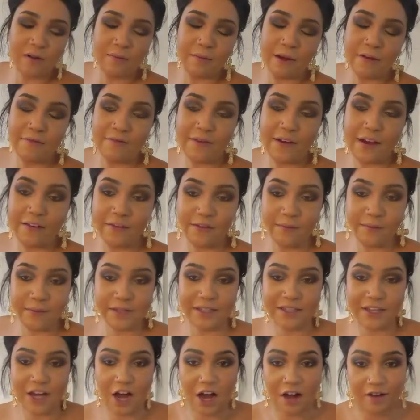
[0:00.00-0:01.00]
of my favourite
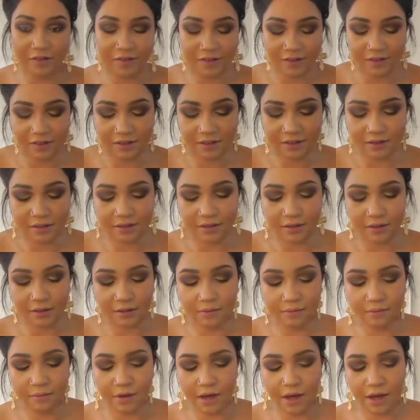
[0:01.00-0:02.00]
mascaras,
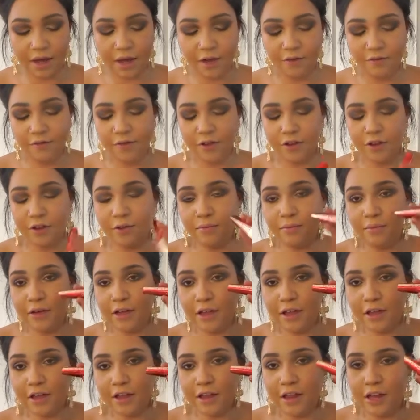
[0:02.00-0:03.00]
my Volume
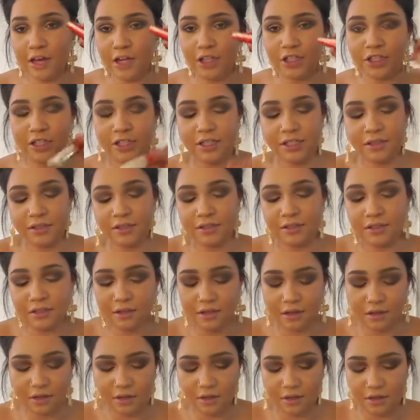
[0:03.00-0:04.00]
Million lashes
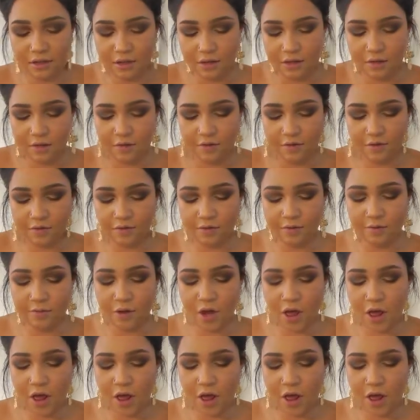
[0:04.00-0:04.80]
from